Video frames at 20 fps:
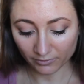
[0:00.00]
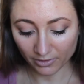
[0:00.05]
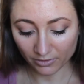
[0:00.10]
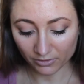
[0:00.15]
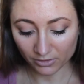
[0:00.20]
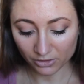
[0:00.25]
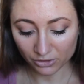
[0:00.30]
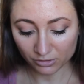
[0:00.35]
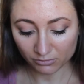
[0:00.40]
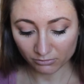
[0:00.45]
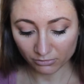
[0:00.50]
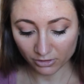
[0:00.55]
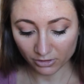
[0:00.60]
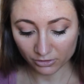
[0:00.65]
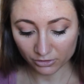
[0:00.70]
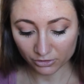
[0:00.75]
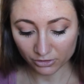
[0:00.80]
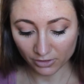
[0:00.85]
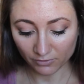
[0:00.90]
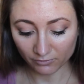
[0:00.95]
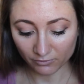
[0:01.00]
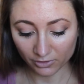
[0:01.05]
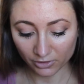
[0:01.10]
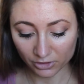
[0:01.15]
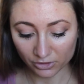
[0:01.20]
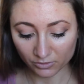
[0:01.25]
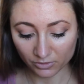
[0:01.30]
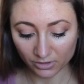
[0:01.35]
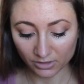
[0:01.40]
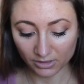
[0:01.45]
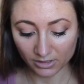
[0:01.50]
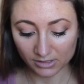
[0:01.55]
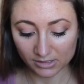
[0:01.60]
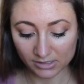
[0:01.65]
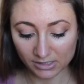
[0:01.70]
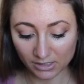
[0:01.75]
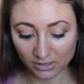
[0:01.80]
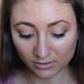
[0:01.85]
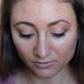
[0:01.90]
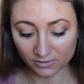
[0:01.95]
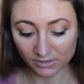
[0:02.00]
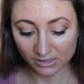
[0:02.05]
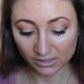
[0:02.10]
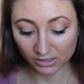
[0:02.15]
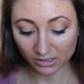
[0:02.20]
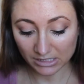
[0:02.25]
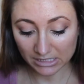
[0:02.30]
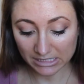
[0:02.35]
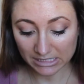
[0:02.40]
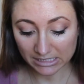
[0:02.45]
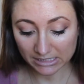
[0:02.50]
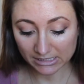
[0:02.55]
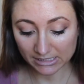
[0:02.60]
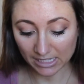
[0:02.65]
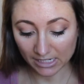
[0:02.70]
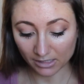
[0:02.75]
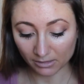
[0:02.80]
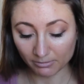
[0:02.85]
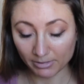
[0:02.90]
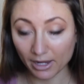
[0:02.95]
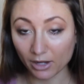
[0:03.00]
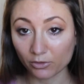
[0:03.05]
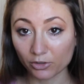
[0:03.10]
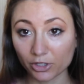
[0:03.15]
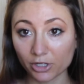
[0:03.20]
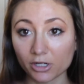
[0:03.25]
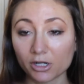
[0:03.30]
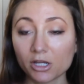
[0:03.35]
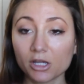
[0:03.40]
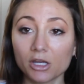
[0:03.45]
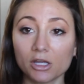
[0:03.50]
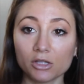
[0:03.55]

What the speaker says: foundation brush and finish with a dusting of silky setting powder,